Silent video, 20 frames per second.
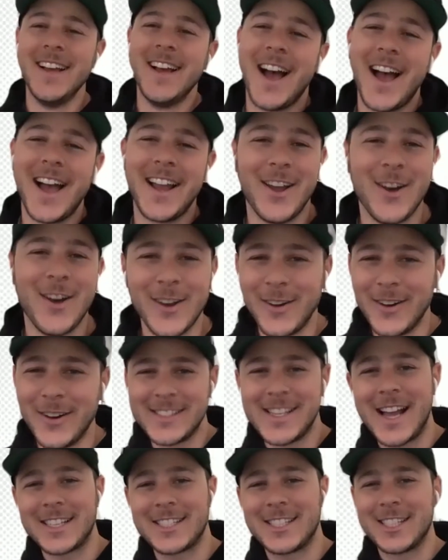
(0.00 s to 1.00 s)
I know no
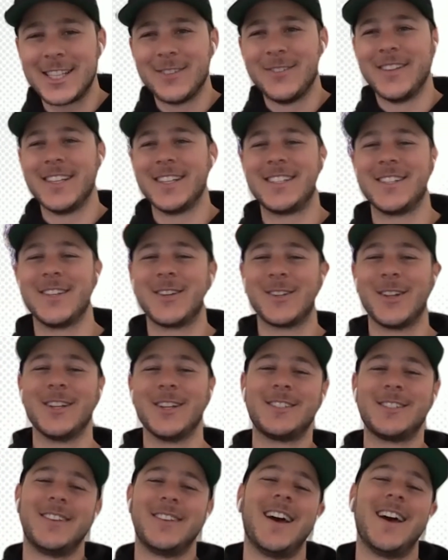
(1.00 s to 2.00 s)
one's actually gonna be so
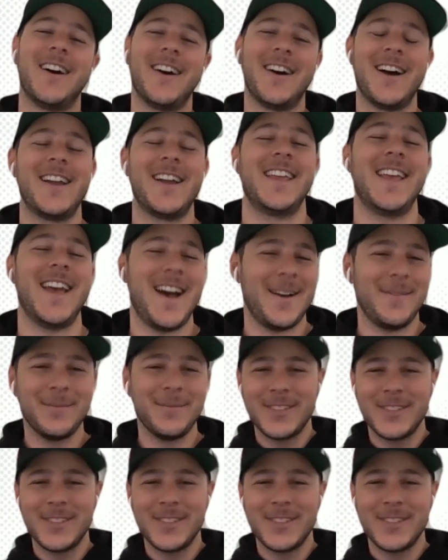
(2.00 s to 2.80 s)
close. No, yeah.